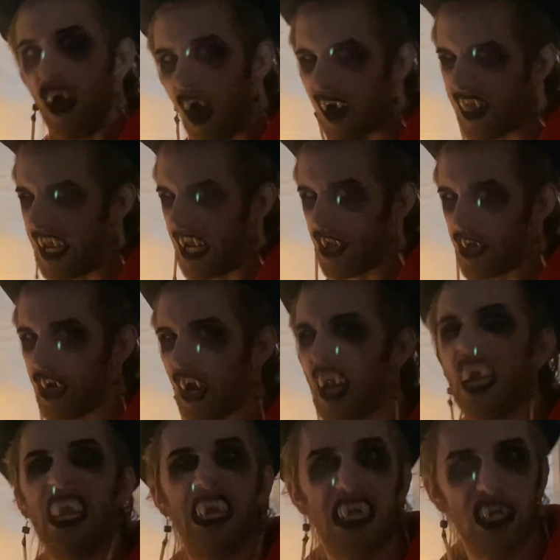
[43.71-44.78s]
are the
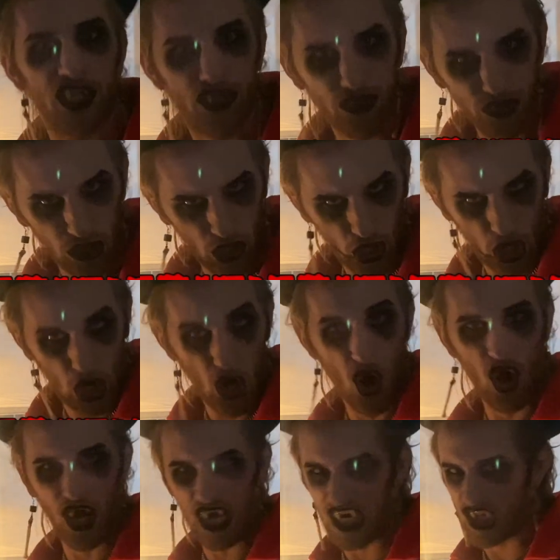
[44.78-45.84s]
ingredients you're
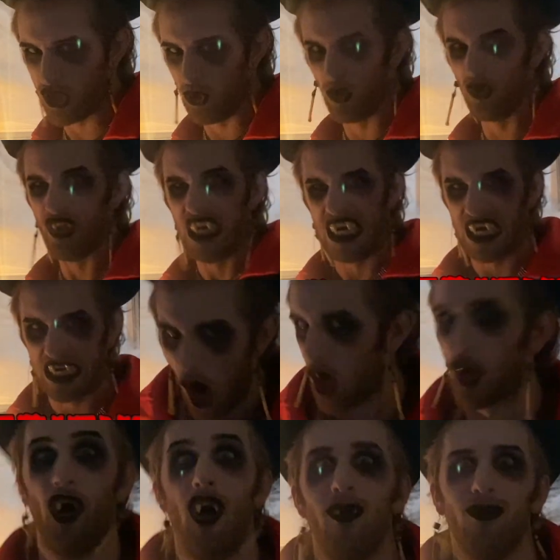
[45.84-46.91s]
going to need.
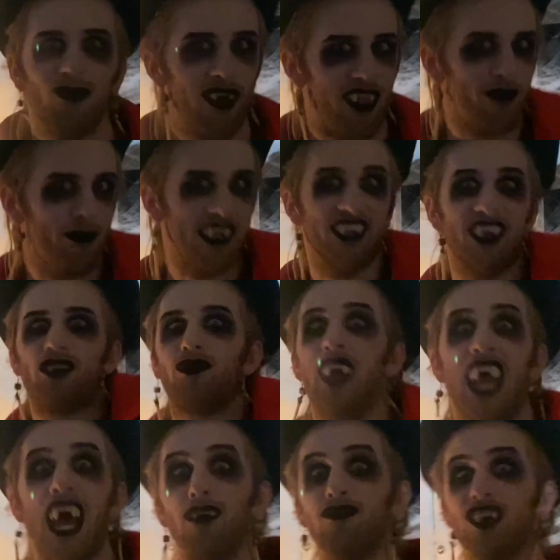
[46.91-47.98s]
come with me this
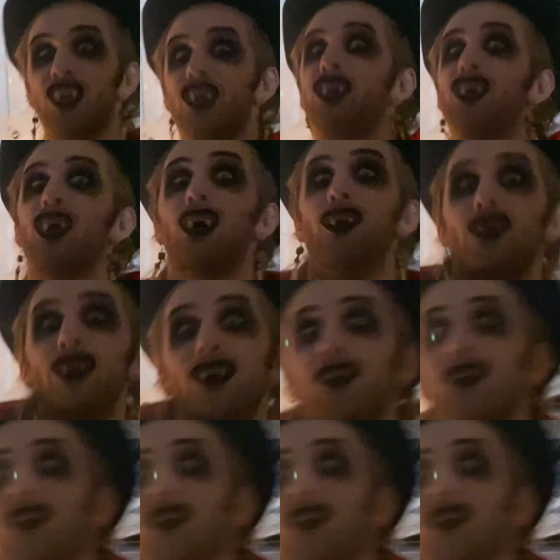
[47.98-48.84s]
way, I will show you.